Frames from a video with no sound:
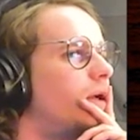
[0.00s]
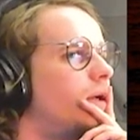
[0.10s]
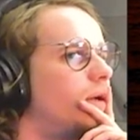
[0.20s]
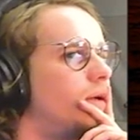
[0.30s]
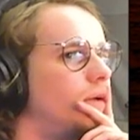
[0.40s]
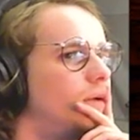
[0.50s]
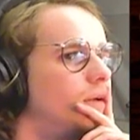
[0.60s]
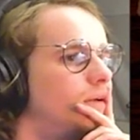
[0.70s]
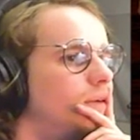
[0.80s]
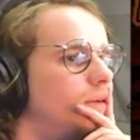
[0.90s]

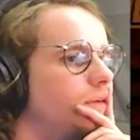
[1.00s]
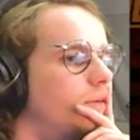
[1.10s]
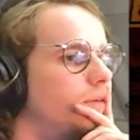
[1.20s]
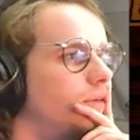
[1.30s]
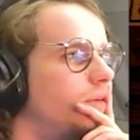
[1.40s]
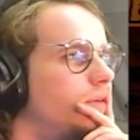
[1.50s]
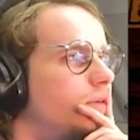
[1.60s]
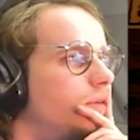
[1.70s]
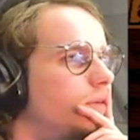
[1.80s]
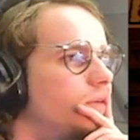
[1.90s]

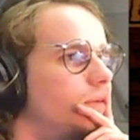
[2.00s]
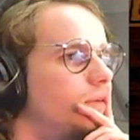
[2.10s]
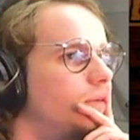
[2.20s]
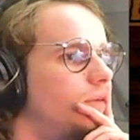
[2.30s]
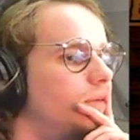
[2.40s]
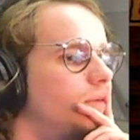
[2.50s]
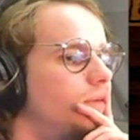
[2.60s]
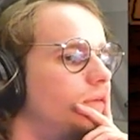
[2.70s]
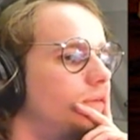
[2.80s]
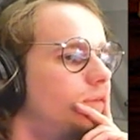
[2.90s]

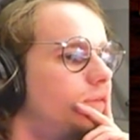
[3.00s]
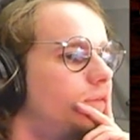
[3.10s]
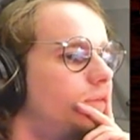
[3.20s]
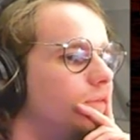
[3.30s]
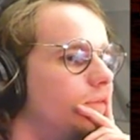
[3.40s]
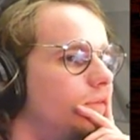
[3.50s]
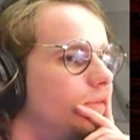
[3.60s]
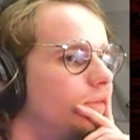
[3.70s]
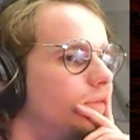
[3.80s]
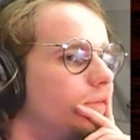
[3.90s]

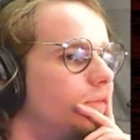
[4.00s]
Nobody speaks.